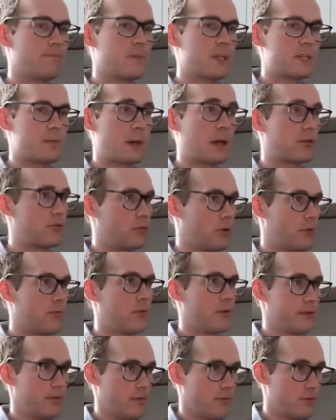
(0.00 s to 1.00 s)
spectrally
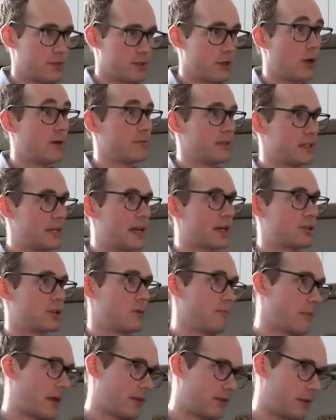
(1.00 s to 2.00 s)
resolved
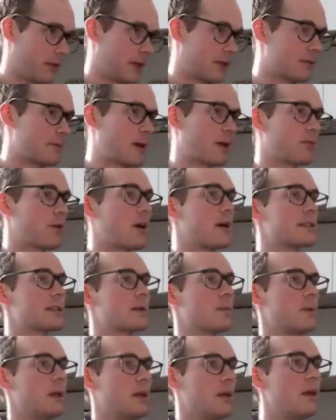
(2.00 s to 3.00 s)
detection method like
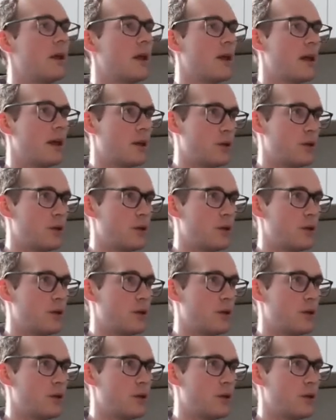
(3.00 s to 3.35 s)
spectroscopy,